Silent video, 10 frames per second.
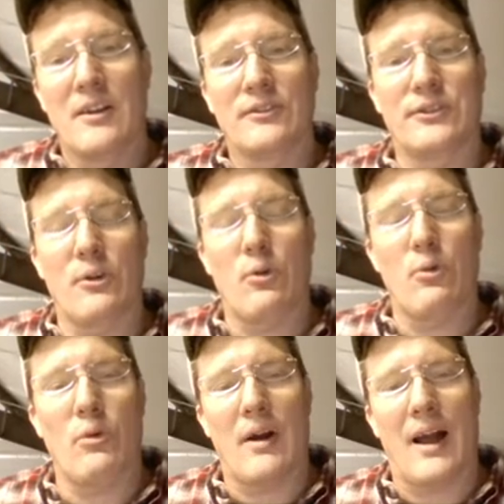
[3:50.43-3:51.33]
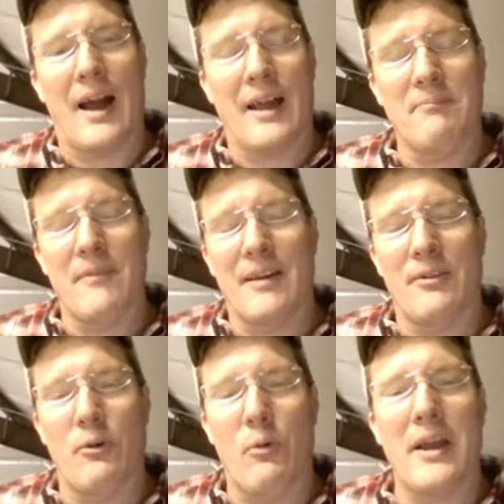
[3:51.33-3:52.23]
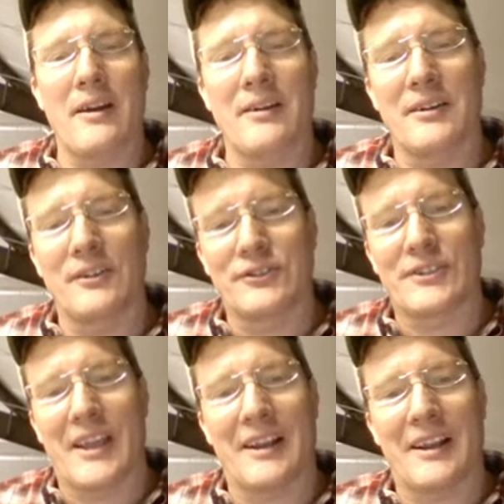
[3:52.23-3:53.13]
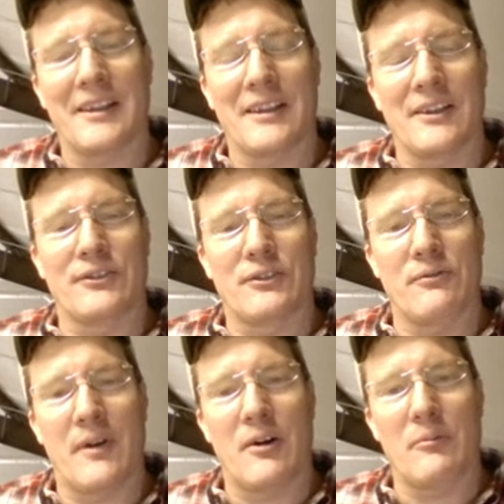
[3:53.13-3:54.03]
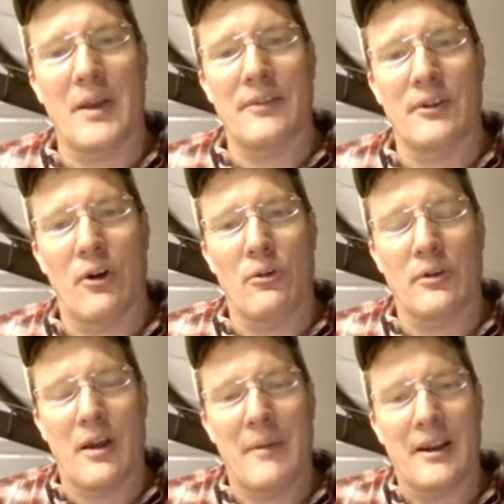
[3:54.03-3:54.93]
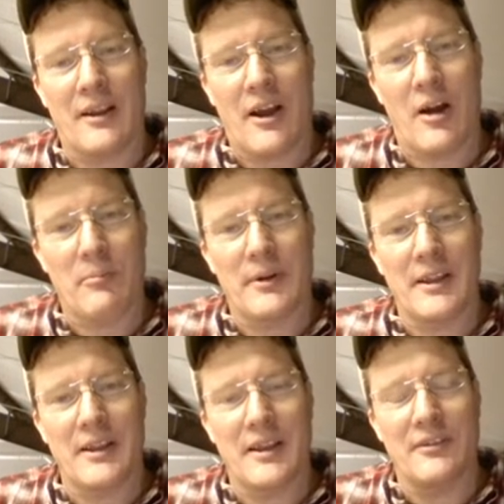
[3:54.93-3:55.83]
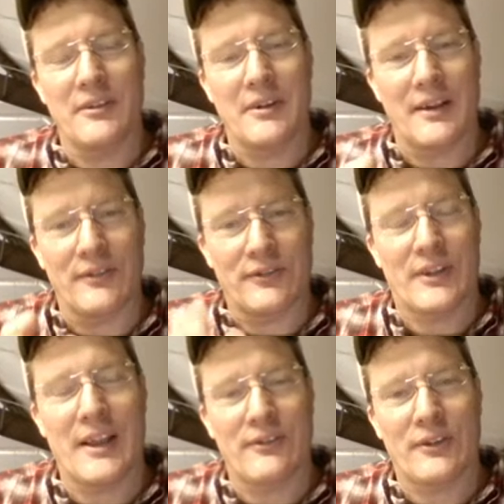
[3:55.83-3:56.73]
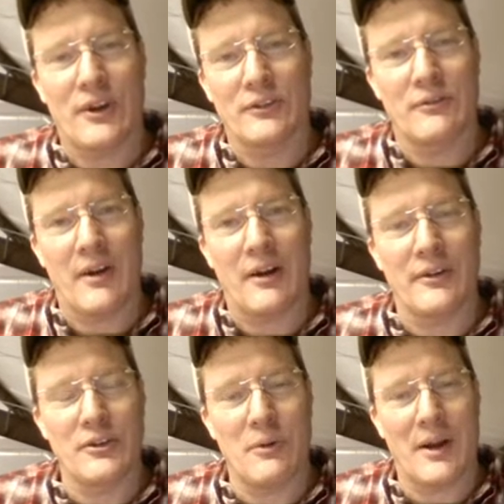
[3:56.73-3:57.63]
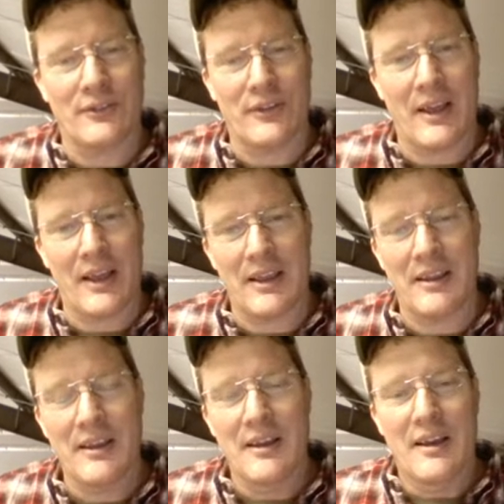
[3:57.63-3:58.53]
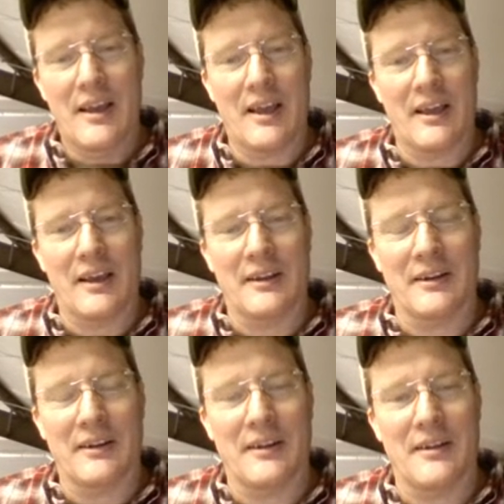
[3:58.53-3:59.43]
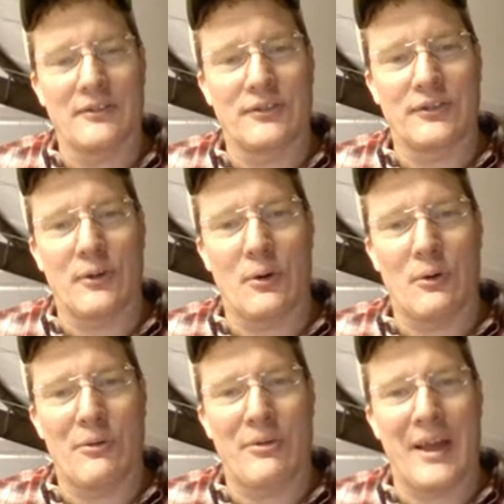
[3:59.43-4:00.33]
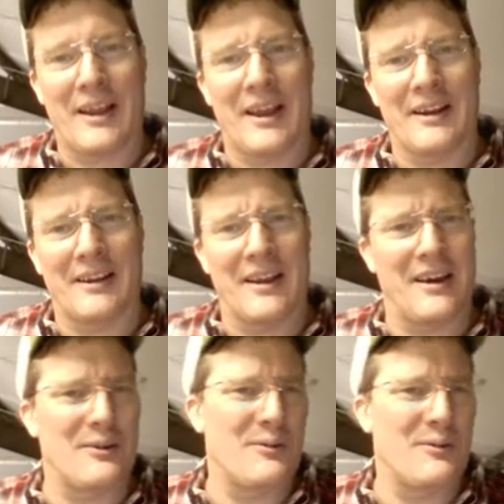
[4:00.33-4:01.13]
So the way I understand it is Duvel made a company in the United States called Duvel USA, and so that kind of got